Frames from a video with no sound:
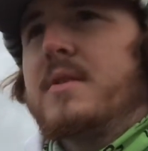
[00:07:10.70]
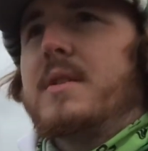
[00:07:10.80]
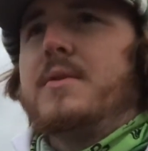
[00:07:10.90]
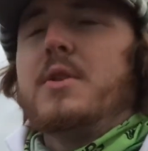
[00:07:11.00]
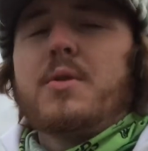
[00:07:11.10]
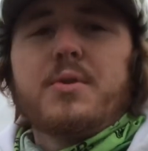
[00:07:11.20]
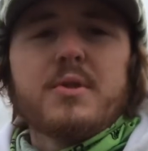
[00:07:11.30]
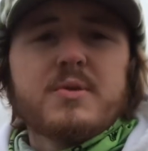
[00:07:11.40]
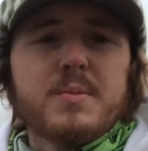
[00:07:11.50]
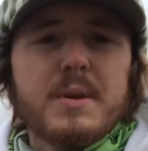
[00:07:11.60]
if you don't throw a
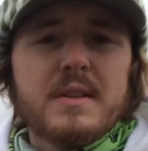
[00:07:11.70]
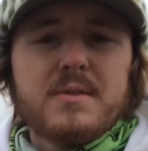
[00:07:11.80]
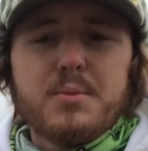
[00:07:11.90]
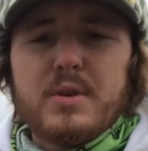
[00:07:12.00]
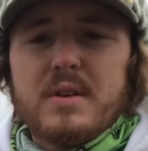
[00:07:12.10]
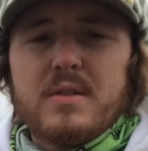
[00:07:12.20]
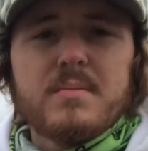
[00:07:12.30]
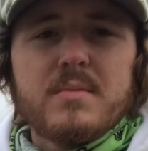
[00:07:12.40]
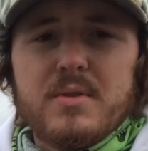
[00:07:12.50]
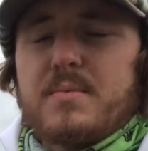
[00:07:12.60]
swim bait in spring, you're
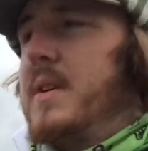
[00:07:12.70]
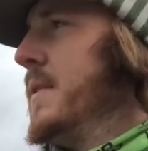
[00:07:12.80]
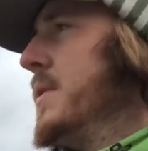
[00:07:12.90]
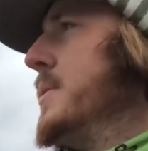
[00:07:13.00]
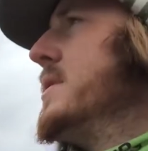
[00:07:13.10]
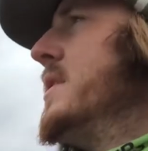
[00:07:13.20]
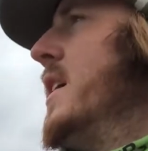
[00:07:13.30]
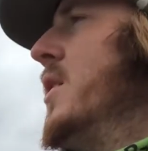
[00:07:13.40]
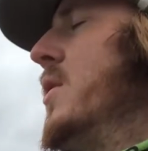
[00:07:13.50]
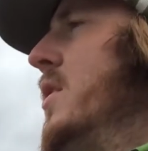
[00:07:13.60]
definitely missing
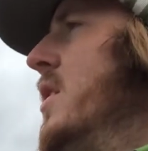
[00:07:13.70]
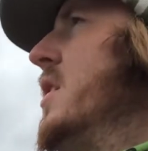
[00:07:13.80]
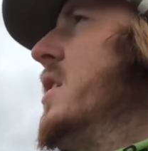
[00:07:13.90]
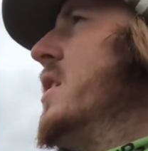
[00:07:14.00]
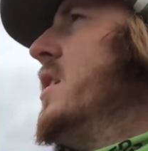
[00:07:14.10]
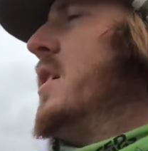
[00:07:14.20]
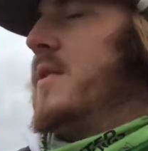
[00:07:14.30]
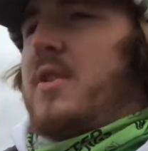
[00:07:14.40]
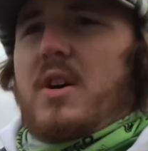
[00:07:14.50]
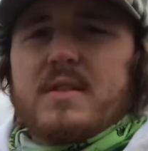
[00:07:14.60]
out.
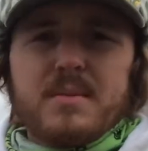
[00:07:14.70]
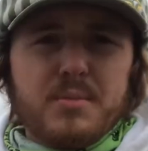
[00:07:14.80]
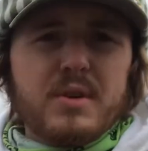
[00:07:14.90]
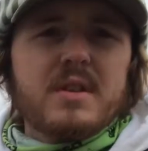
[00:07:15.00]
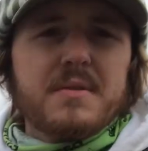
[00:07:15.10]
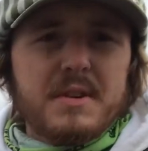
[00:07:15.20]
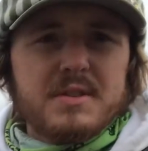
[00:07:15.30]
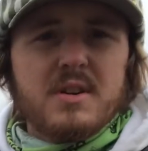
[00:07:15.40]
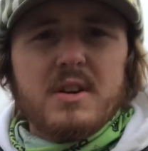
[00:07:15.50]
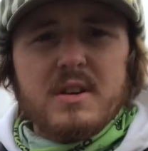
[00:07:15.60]
Caught some pretty good fish
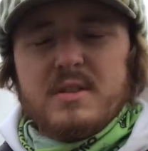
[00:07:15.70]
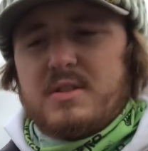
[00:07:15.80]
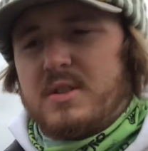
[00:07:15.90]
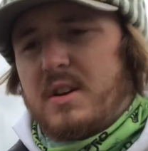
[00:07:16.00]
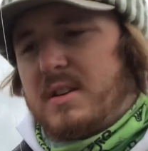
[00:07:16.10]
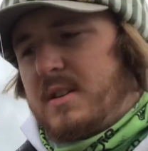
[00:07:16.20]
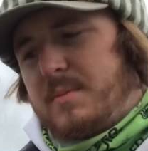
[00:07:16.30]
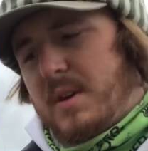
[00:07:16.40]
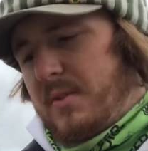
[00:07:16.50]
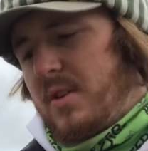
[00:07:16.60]
already this year on it,
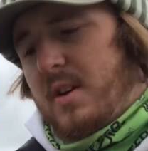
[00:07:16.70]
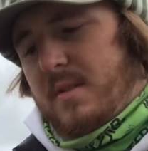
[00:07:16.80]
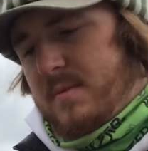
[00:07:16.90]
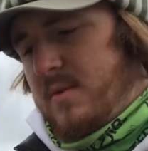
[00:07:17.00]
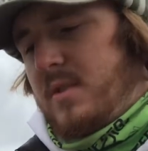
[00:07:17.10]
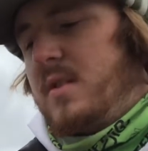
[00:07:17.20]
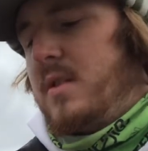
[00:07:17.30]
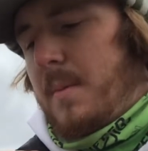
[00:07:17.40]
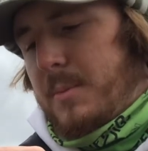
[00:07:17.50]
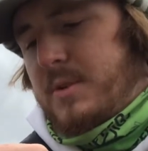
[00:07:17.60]
but I've caught
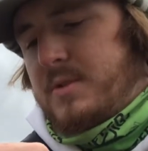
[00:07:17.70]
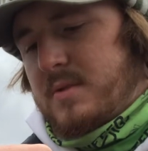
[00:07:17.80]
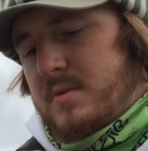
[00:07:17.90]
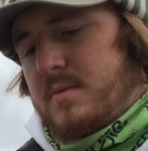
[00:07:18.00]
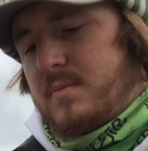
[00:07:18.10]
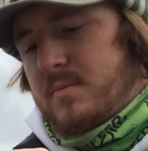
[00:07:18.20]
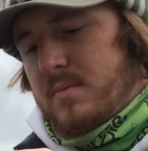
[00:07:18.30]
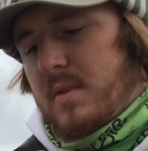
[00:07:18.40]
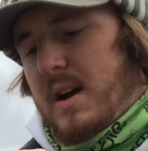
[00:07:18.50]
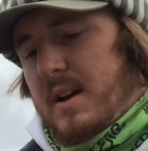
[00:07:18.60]
numbers,
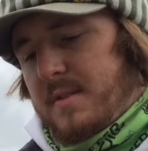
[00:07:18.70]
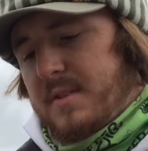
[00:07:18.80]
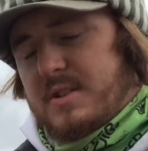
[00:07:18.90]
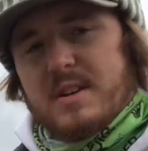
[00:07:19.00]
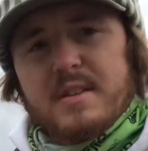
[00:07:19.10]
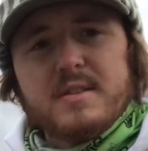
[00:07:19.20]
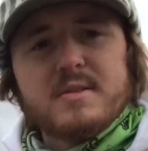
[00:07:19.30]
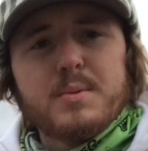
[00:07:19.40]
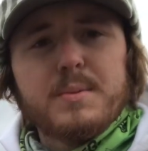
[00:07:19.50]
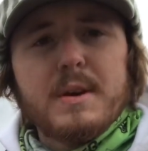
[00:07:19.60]
a lot of fish on this
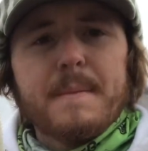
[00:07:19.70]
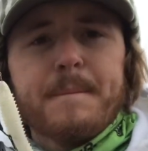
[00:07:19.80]
swim bait.